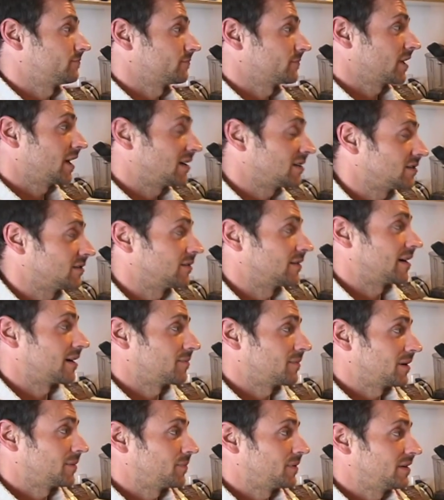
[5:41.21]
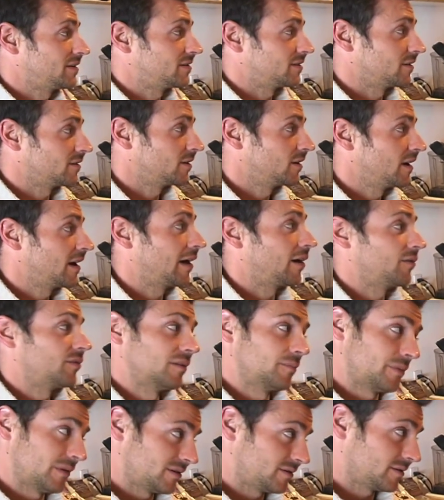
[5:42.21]
i should learn how to make pizza healthy
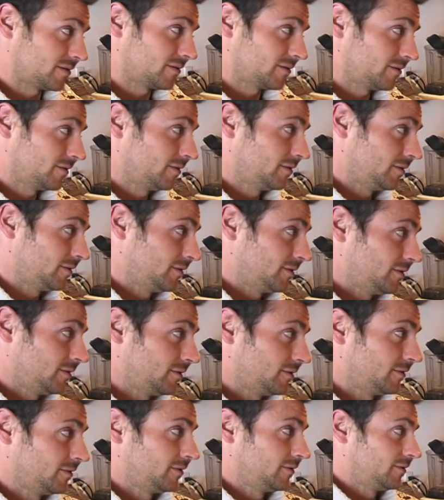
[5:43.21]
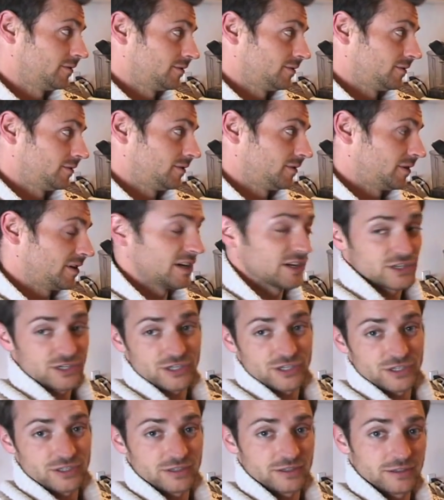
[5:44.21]
pizza
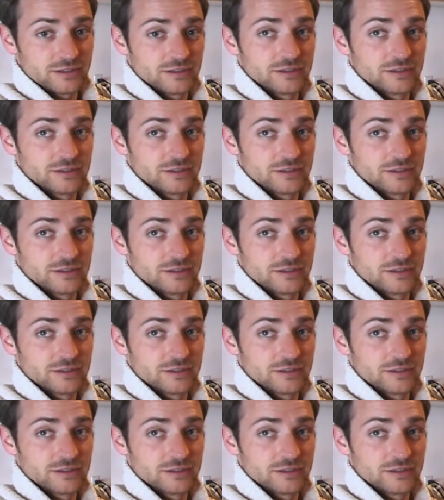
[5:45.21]
ish